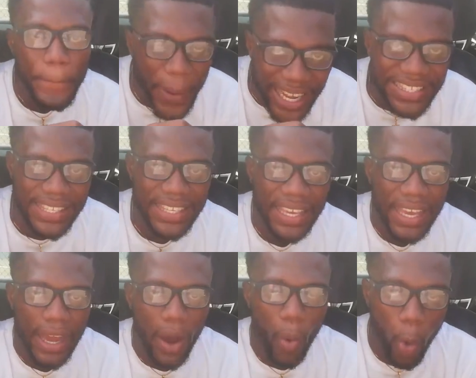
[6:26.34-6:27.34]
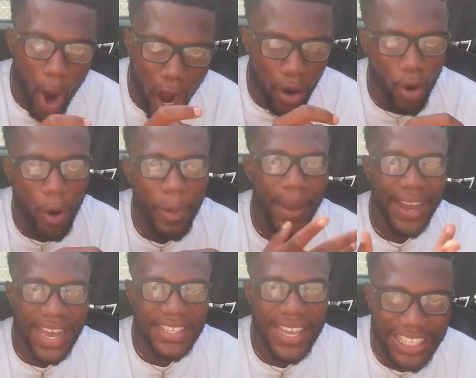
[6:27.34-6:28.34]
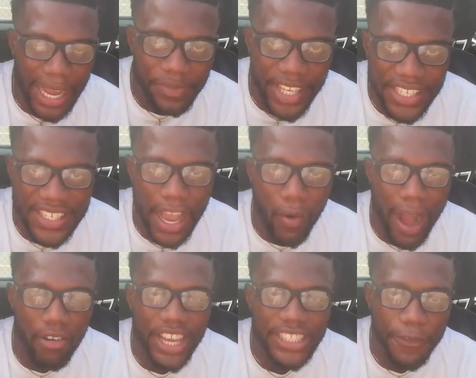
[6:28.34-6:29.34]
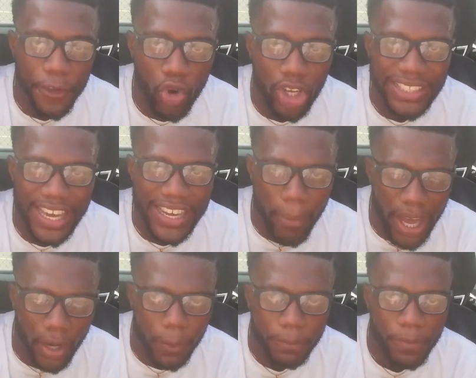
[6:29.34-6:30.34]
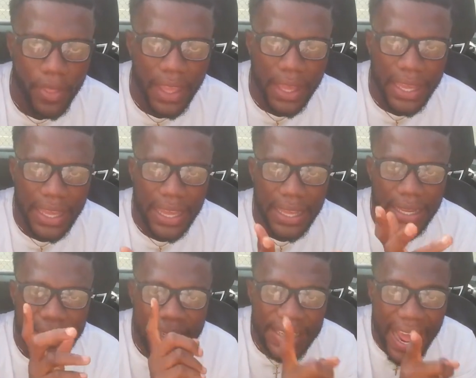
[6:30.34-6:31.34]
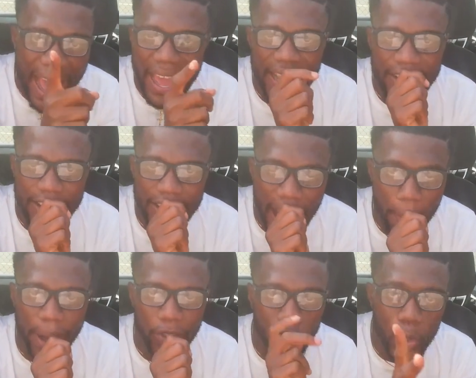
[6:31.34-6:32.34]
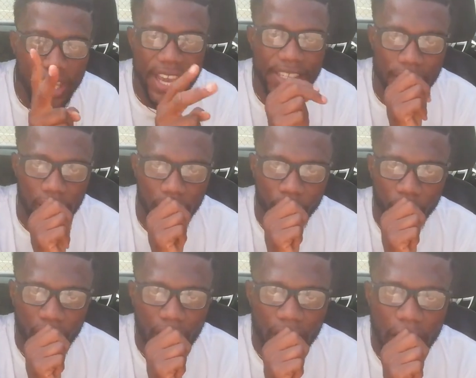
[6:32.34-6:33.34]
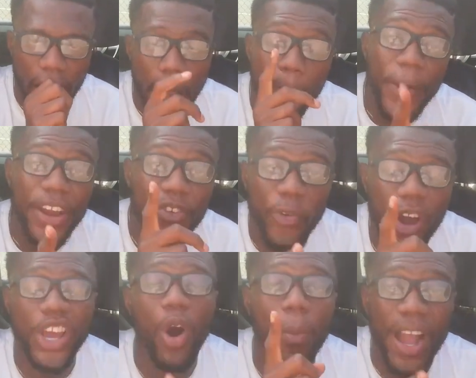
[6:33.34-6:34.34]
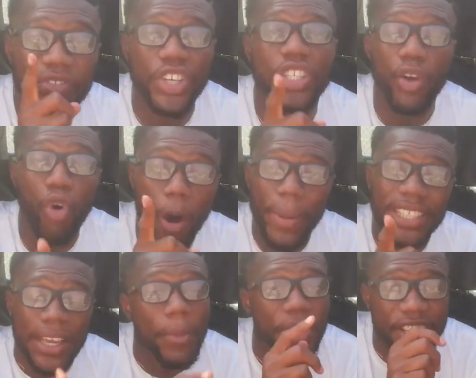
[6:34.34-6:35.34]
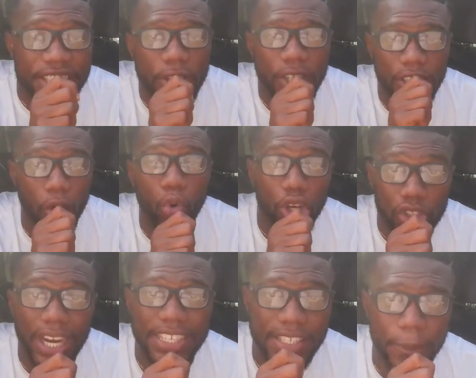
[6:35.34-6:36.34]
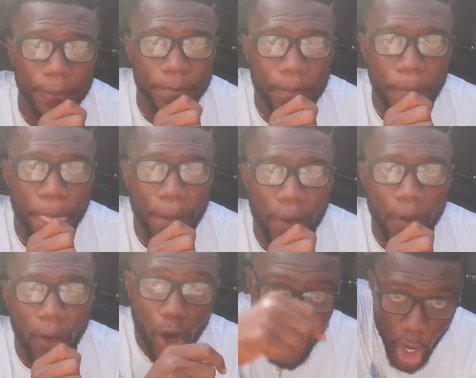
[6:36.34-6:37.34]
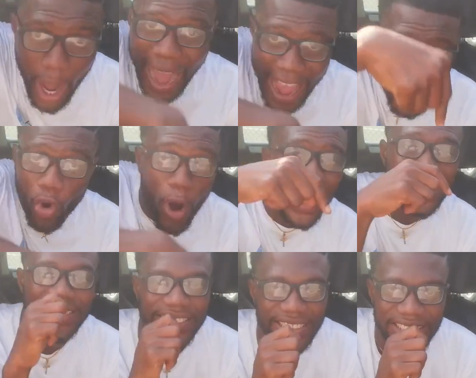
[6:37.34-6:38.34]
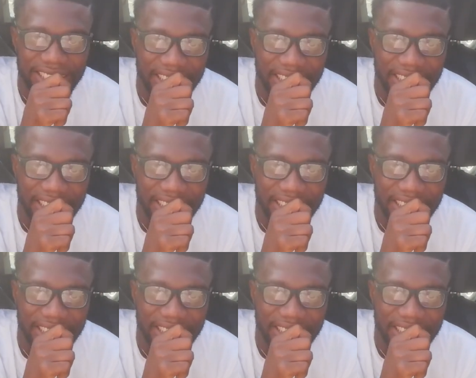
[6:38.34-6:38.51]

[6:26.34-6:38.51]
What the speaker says: bet wo obi be ka sa adaptation akwa difficult e de ama no na Kaaba 2 years now, and penny 4 year old margin so combat terminate the contract on your high command.